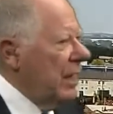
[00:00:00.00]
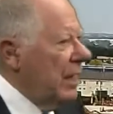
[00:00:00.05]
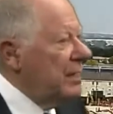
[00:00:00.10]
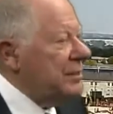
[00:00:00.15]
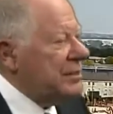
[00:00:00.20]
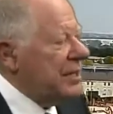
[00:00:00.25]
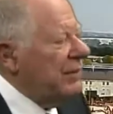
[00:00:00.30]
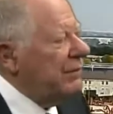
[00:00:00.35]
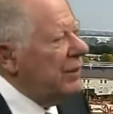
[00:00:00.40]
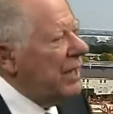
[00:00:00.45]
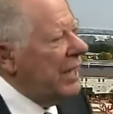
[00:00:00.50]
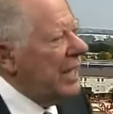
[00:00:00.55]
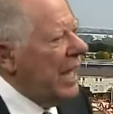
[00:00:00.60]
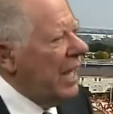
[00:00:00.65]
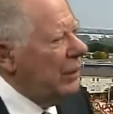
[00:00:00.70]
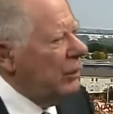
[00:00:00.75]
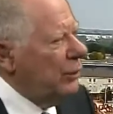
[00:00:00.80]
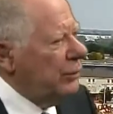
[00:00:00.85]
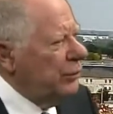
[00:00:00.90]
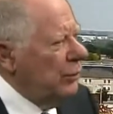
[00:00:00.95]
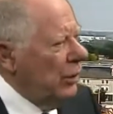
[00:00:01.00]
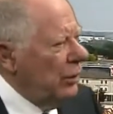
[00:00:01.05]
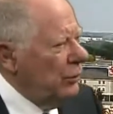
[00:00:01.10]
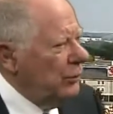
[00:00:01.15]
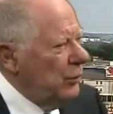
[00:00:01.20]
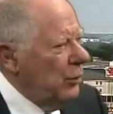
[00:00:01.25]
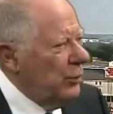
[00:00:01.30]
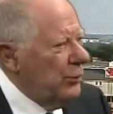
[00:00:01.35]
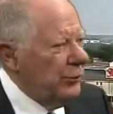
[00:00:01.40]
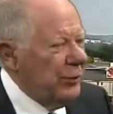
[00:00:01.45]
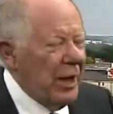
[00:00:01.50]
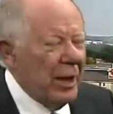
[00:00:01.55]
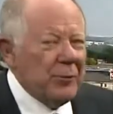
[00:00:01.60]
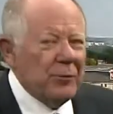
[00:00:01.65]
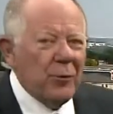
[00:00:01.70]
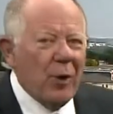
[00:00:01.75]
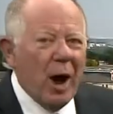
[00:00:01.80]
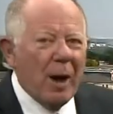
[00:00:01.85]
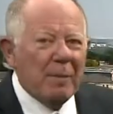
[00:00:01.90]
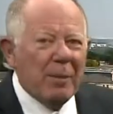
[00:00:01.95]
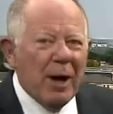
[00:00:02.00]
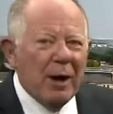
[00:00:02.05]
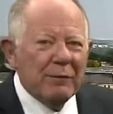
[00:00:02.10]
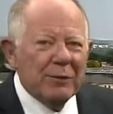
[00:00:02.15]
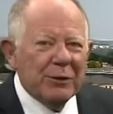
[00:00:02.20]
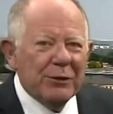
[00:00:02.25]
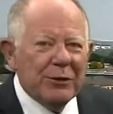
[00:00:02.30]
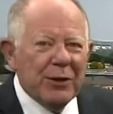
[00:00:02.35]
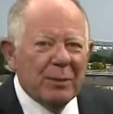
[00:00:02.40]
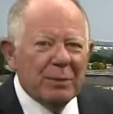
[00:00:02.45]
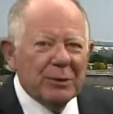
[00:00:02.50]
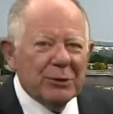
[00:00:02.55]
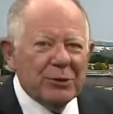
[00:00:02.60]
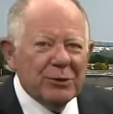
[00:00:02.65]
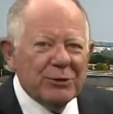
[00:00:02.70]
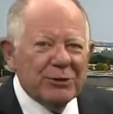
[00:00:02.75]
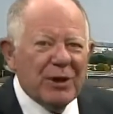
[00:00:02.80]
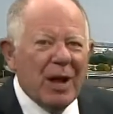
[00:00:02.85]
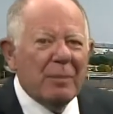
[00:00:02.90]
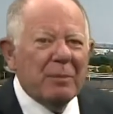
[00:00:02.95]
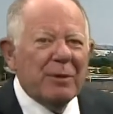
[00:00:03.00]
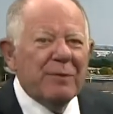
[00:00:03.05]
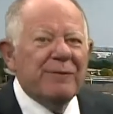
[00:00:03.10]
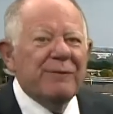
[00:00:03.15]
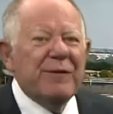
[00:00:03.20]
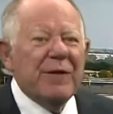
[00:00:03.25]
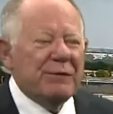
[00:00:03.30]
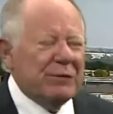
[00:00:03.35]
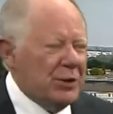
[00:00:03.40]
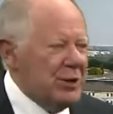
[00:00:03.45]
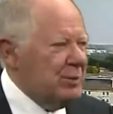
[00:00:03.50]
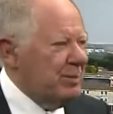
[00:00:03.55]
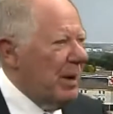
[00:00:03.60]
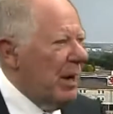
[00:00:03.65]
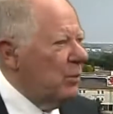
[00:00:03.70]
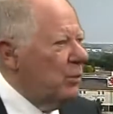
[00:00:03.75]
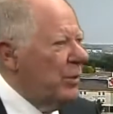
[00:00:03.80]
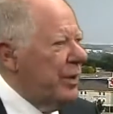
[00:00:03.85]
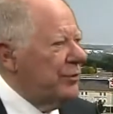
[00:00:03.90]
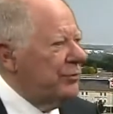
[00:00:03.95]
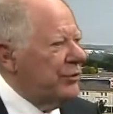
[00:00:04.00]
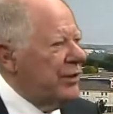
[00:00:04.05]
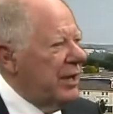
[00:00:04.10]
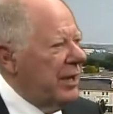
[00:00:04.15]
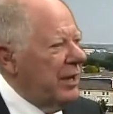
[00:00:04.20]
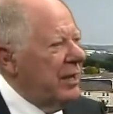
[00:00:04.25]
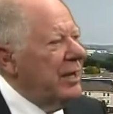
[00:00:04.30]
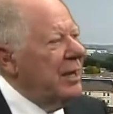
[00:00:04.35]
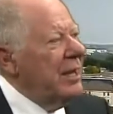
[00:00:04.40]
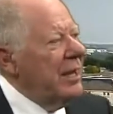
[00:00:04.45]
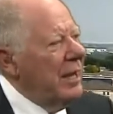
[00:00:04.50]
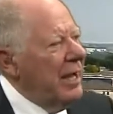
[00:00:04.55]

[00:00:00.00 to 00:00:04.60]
uh, 7 day outlook, no, notice that drop off in temperatures, upper 50s by Wednesday.